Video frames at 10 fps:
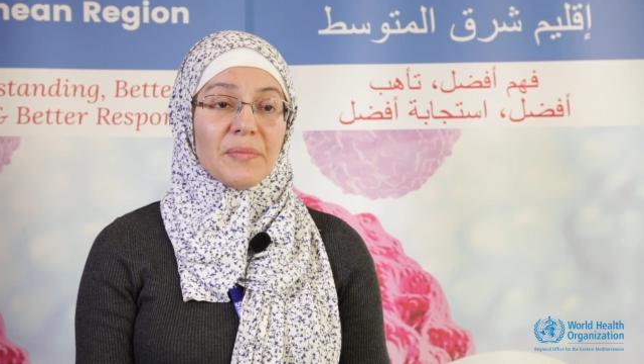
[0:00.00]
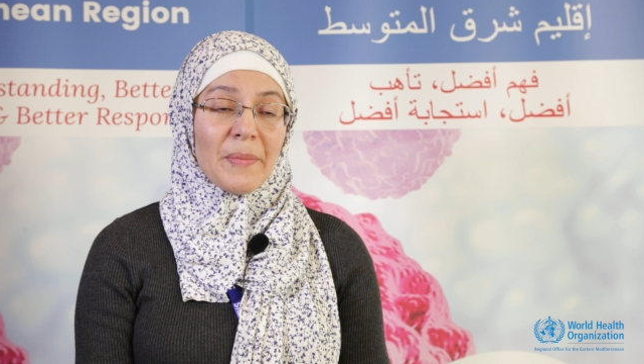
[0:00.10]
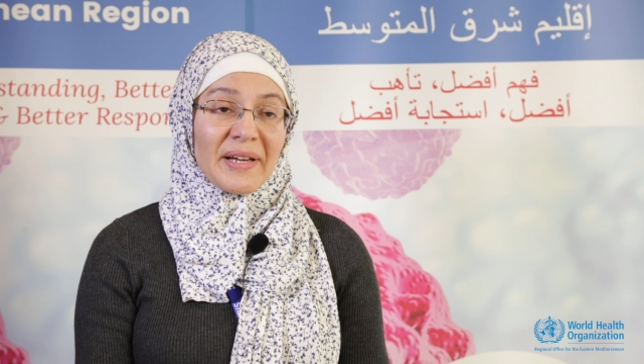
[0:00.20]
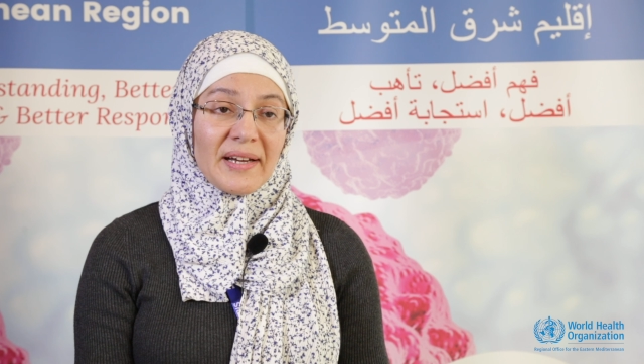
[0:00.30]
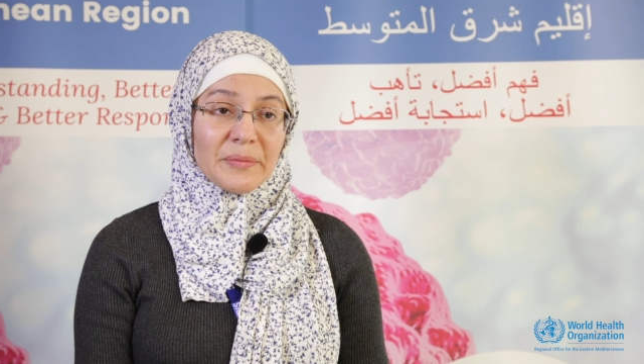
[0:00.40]

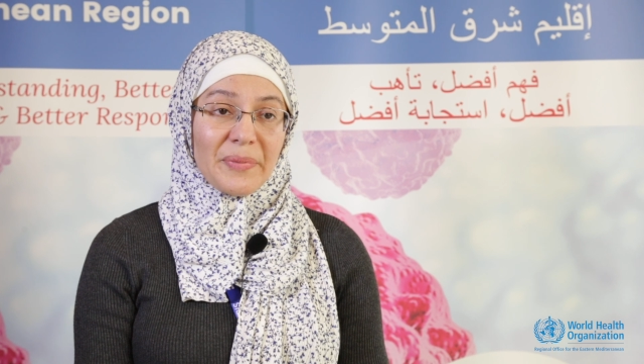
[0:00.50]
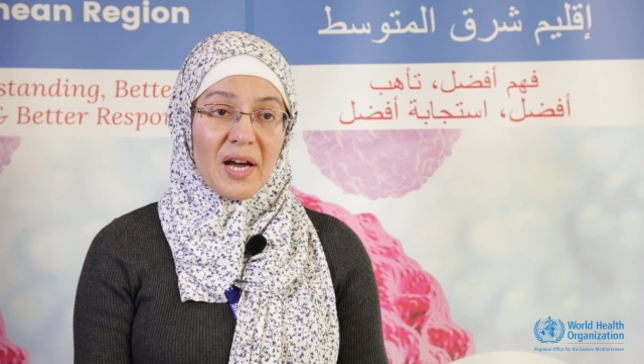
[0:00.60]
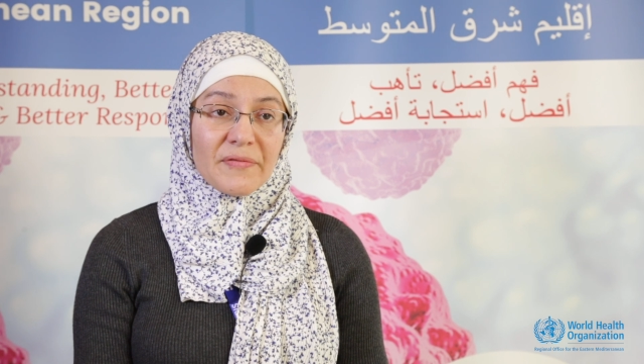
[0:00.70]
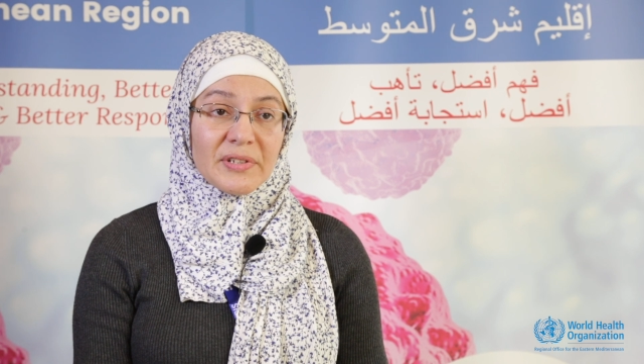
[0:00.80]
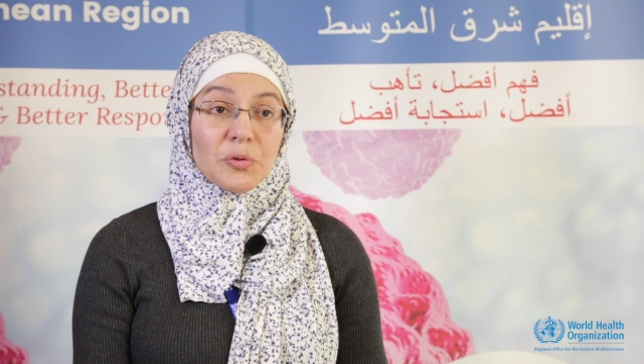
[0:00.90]
public and
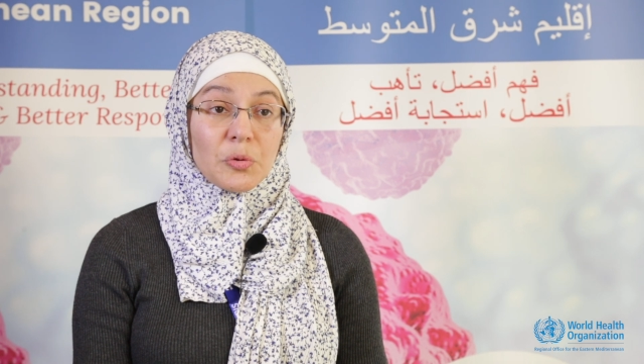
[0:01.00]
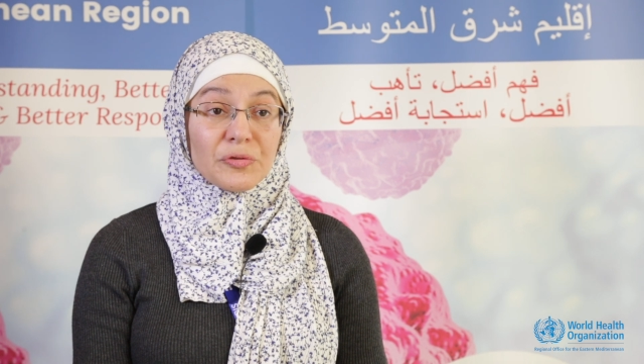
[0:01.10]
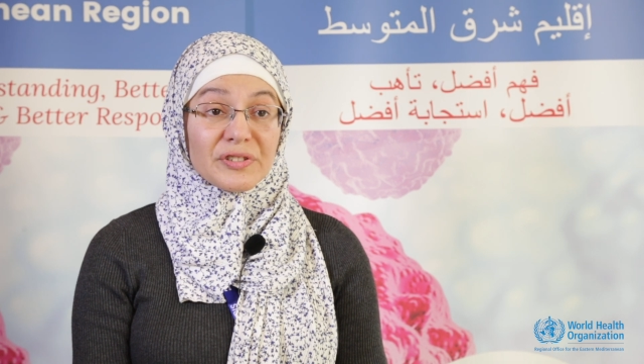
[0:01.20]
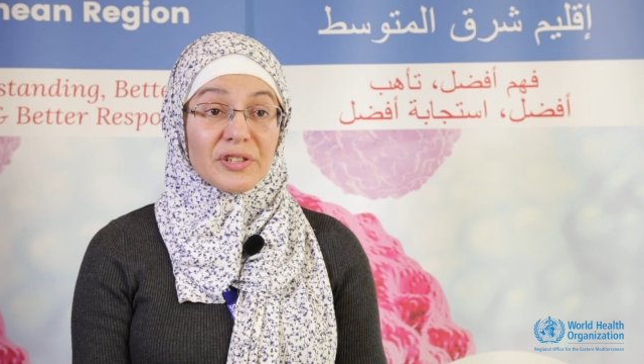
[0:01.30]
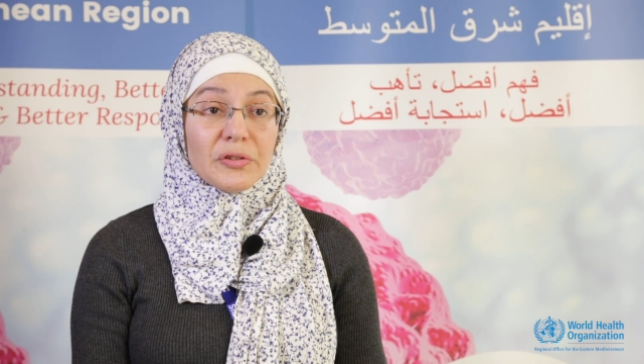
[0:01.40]
private, to
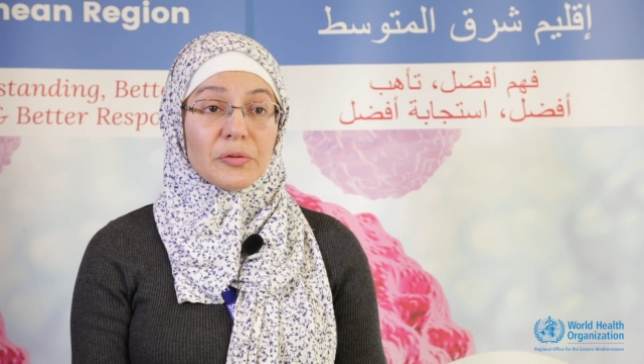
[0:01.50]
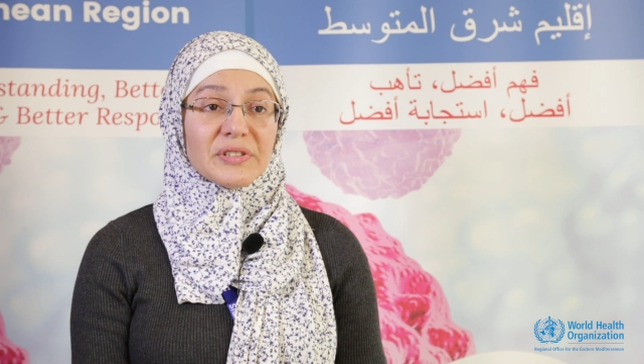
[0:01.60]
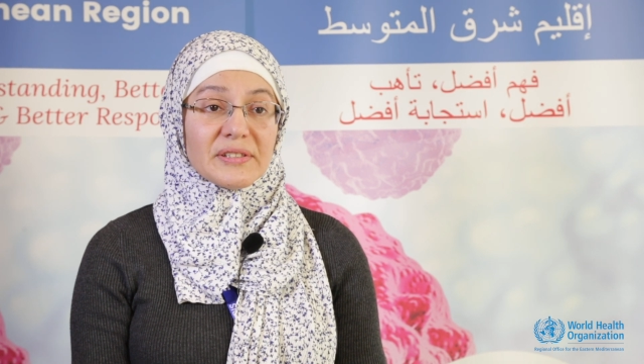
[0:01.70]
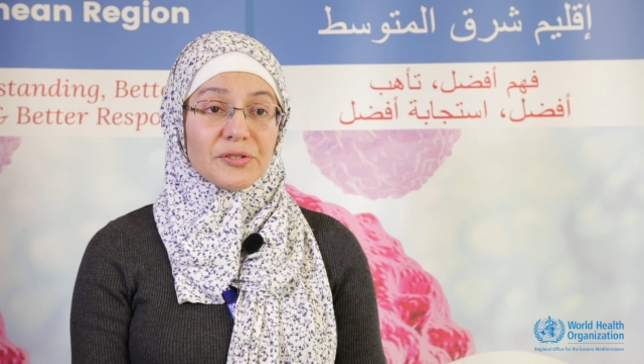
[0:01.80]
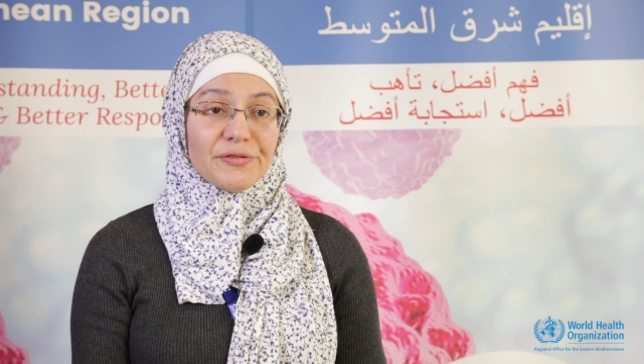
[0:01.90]
continue
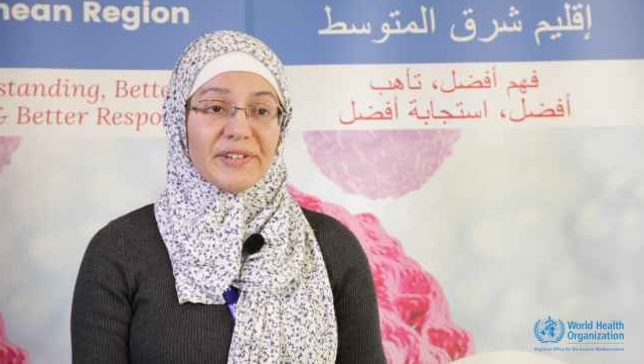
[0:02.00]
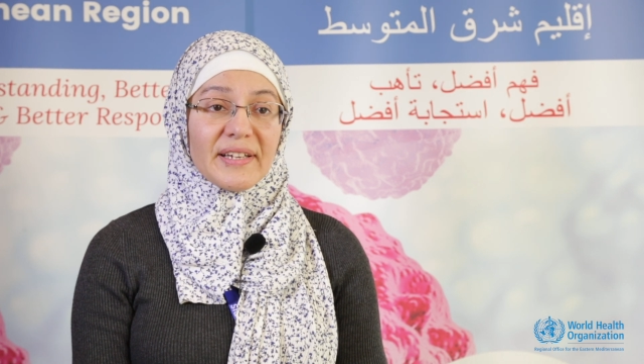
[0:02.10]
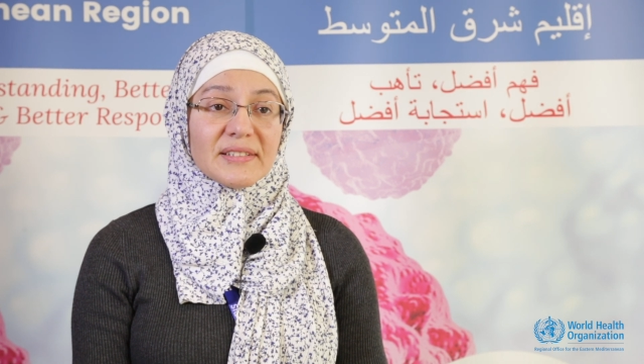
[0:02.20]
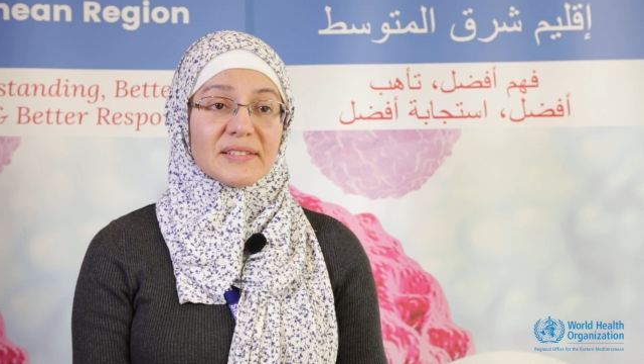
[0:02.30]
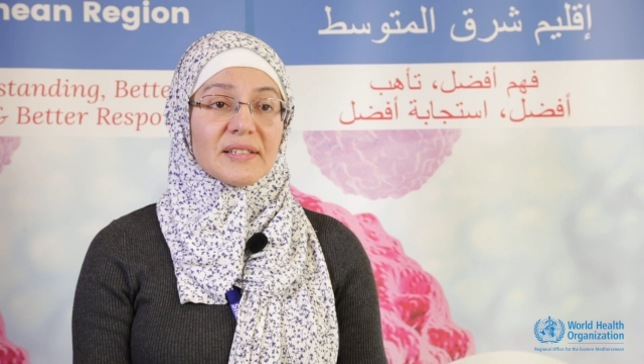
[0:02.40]
the
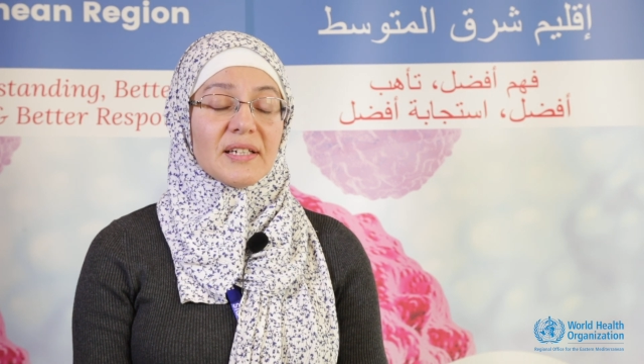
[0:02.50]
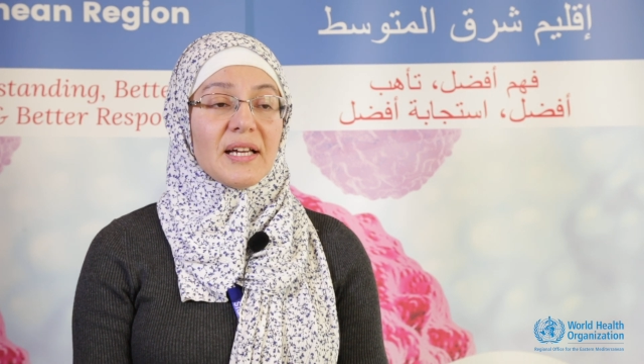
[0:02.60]
surveillance,